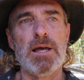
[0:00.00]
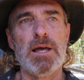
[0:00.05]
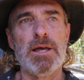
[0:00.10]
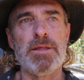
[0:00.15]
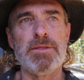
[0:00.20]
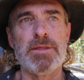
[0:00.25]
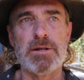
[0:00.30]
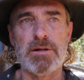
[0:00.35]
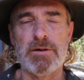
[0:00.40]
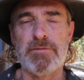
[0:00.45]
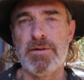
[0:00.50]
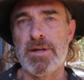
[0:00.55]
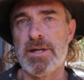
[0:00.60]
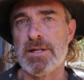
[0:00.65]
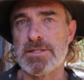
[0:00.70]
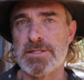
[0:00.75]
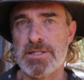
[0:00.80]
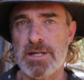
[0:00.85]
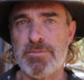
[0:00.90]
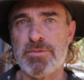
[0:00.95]
And then I
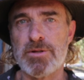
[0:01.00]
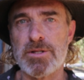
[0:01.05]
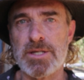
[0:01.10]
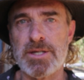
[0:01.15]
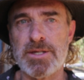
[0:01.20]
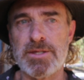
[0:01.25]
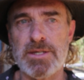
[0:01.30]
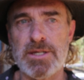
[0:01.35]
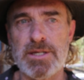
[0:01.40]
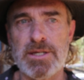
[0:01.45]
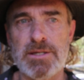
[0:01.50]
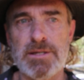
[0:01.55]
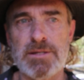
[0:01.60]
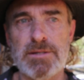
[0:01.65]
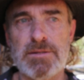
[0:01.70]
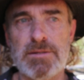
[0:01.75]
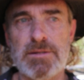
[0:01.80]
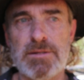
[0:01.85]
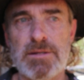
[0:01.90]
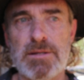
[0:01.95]
found separately the
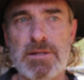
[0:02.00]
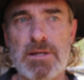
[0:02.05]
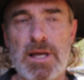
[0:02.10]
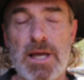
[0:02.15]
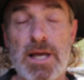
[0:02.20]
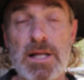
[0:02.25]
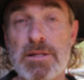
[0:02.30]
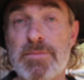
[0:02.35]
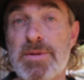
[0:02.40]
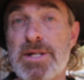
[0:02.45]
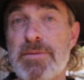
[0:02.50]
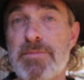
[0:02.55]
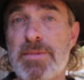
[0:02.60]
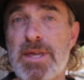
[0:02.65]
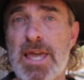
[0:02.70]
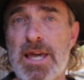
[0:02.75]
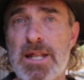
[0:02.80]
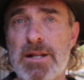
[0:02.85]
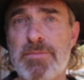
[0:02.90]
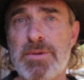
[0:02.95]
aluminium
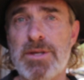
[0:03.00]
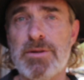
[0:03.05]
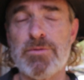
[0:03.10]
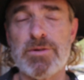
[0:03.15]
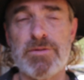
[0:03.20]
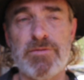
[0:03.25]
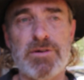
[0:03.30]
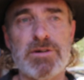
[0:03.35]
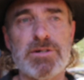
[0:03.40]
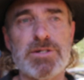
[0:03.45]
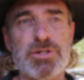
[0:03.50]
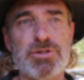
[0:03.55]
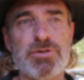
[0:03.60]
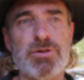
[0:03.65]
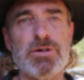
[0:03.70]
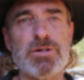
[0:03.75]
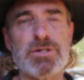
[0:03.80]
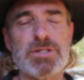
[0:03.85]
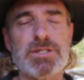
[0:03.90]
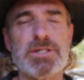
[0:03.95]
canopy with a very
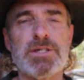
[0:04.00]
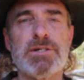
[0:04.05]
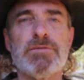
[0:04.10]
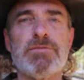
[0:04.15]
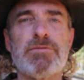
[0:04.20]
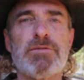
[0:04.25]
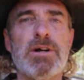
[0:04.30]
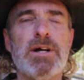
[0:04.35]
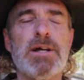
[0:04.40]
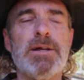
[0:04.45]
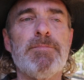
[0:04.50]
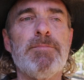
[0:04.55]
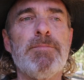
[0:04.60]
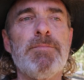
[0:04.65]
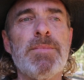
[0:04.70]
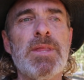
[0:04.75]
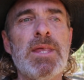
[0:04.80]
strong steel frame,